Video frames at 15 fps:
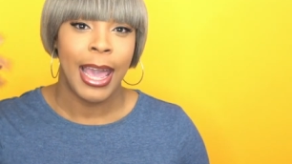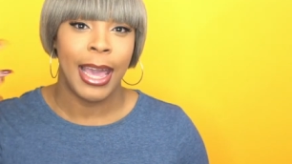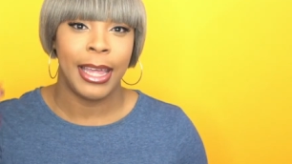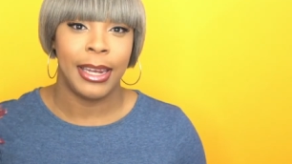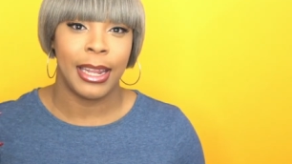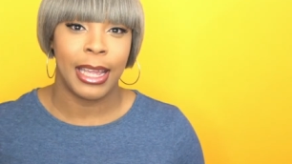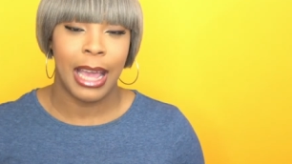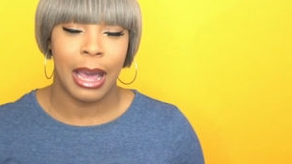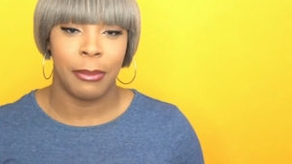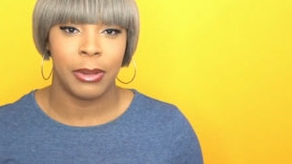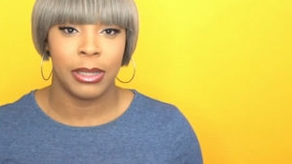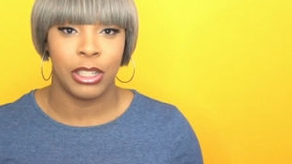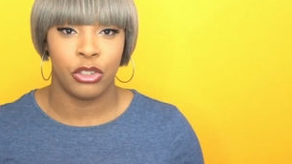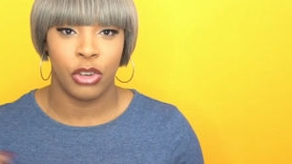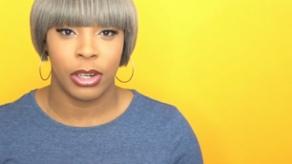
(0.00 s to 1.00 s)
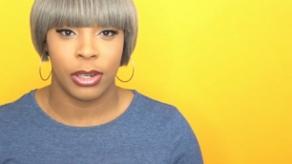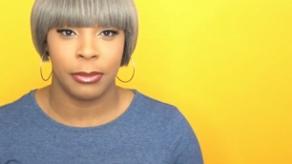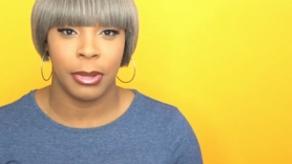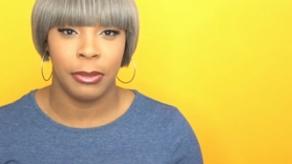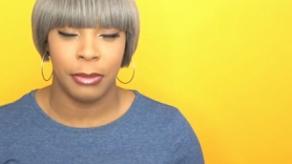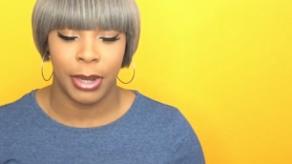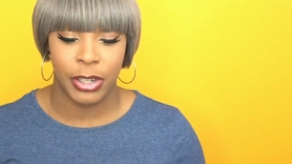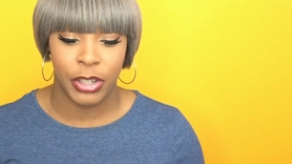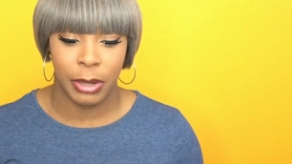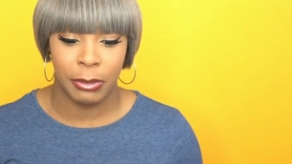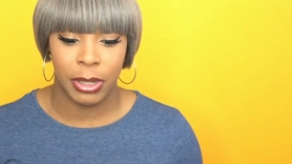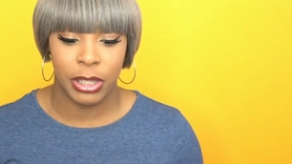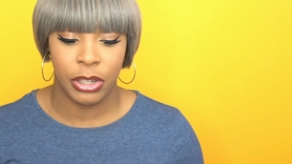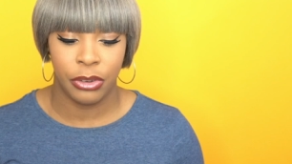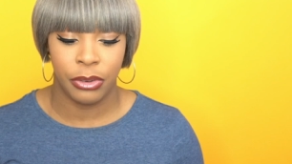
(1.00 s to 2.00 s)
and the cap is a stretchable meshnet
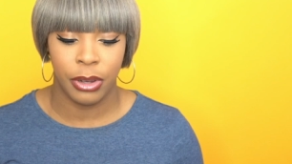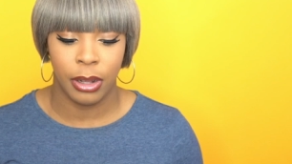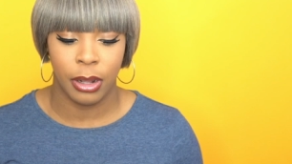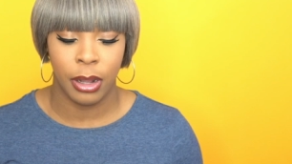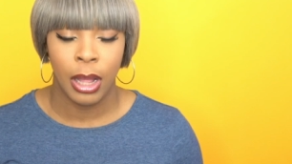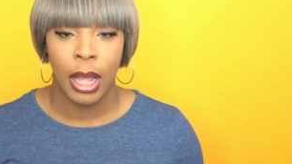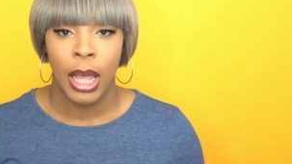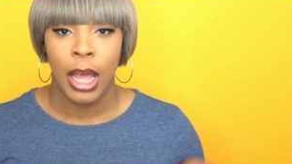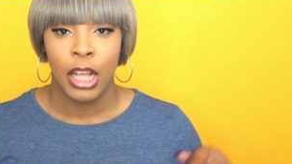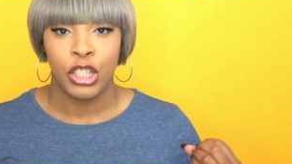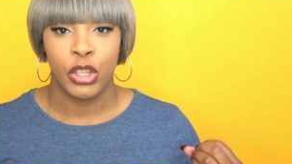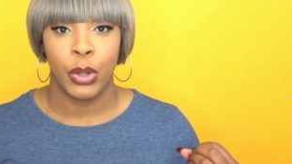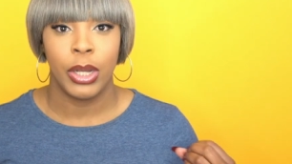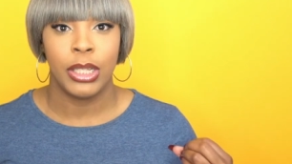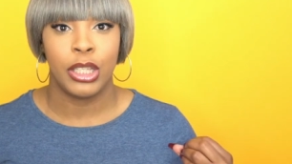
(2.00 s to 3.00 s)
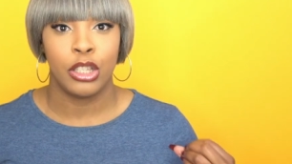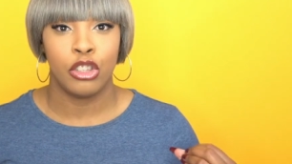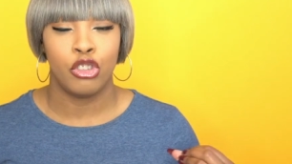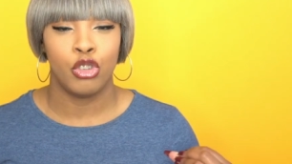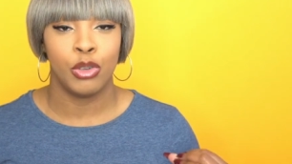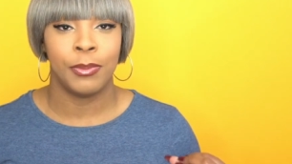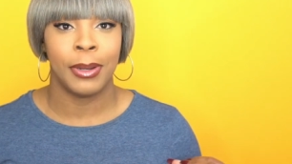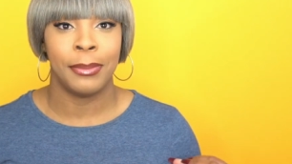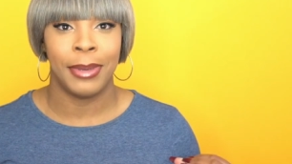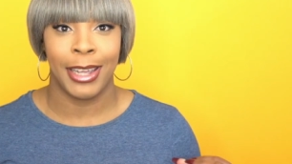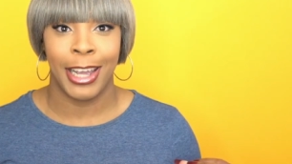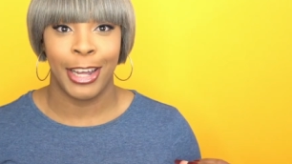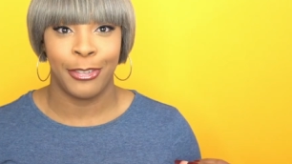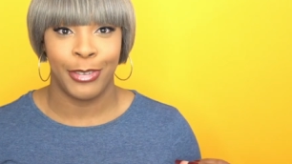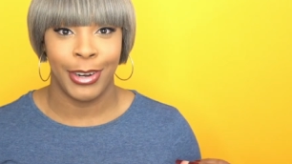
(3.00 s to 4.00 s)
material, so it's super big
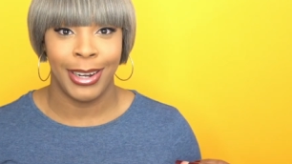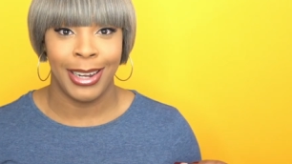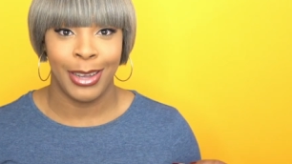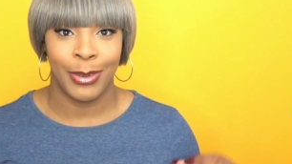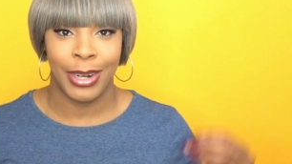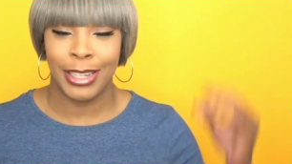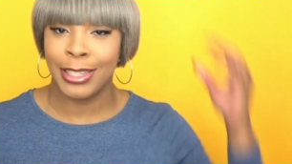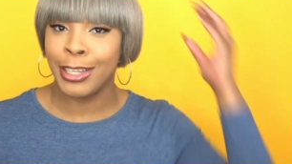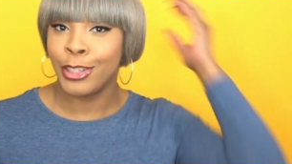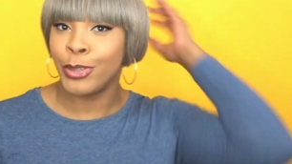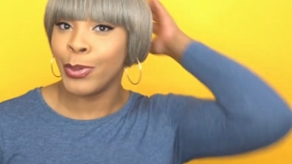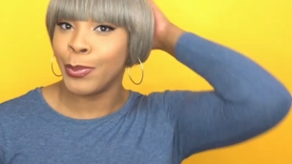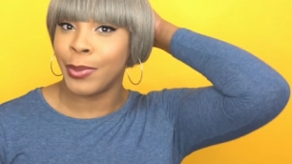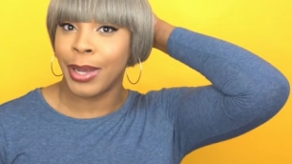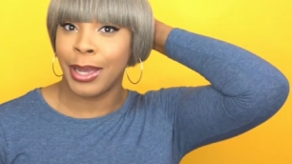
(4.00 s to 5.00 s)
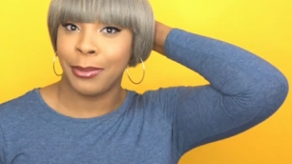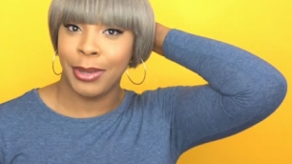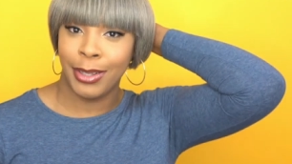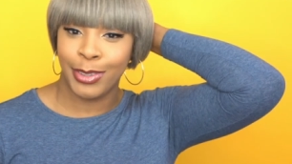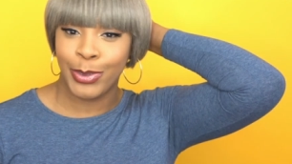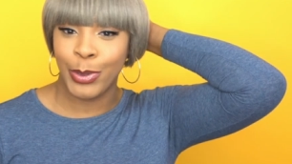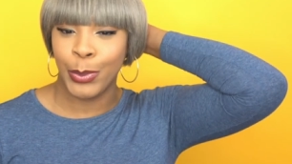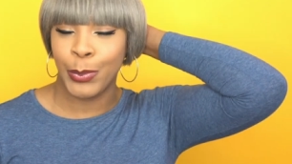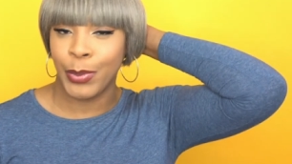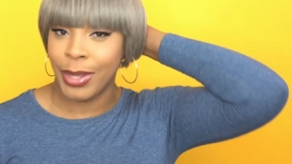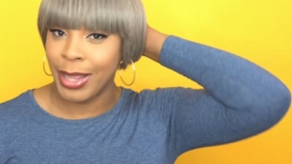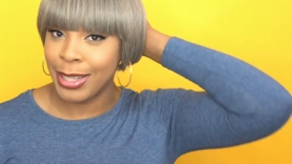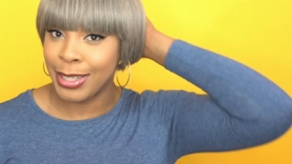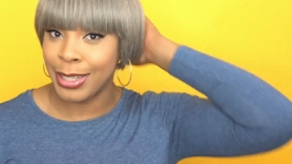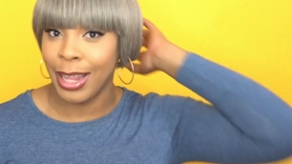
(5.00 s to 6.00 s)
and friendly. When I say super, I mean super.
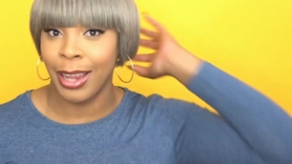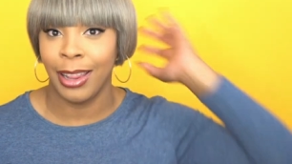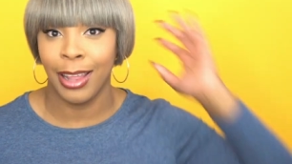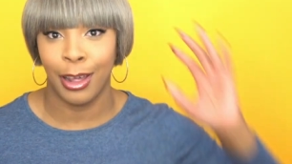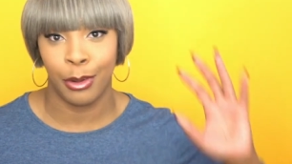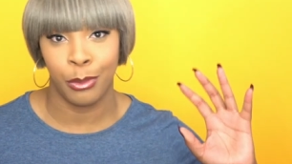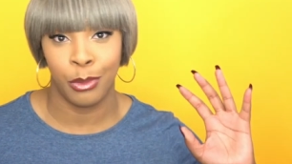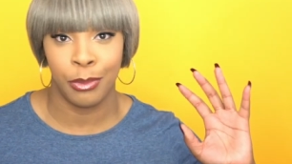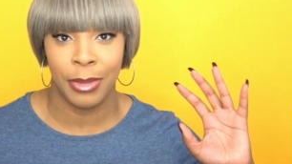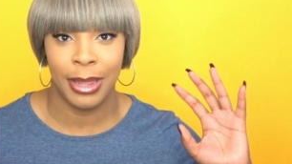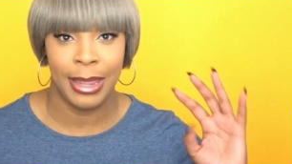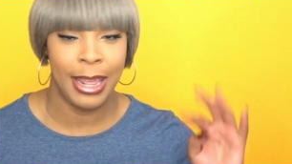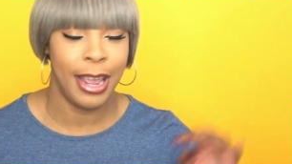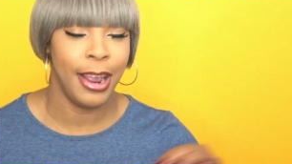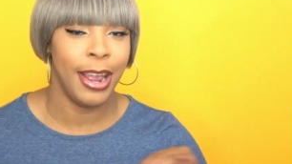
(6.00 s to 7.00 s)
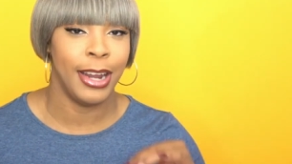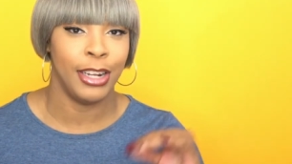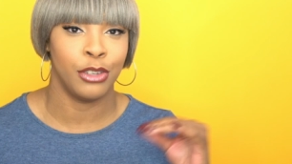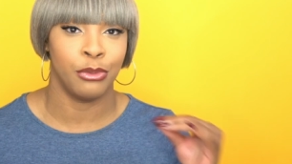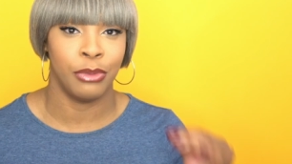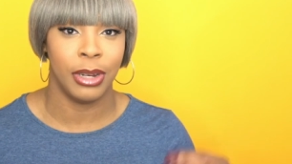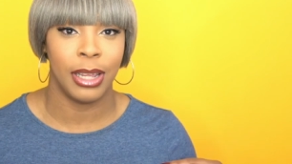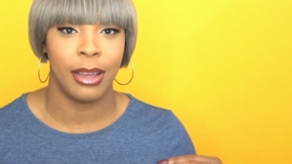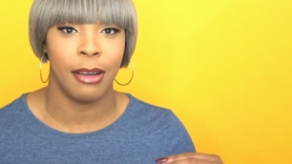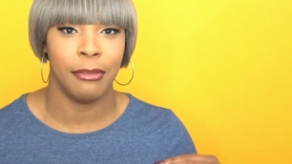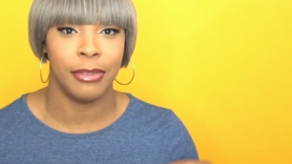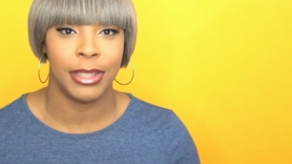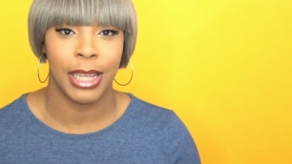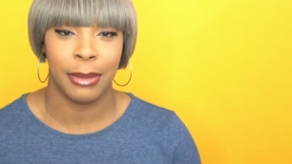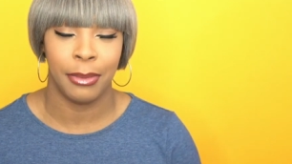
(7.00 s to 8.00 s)
There's a lot of room in there and it's really
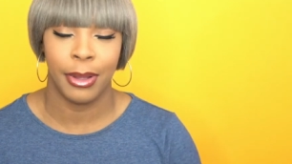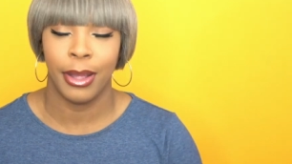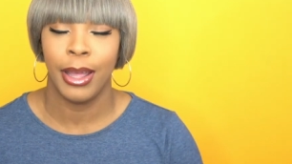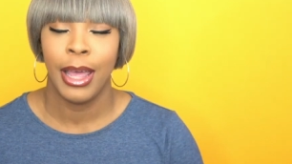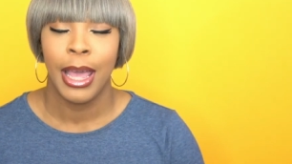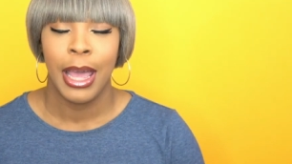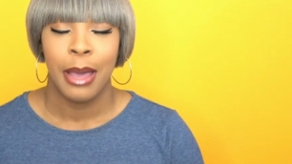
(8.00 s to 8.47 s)
comfortable.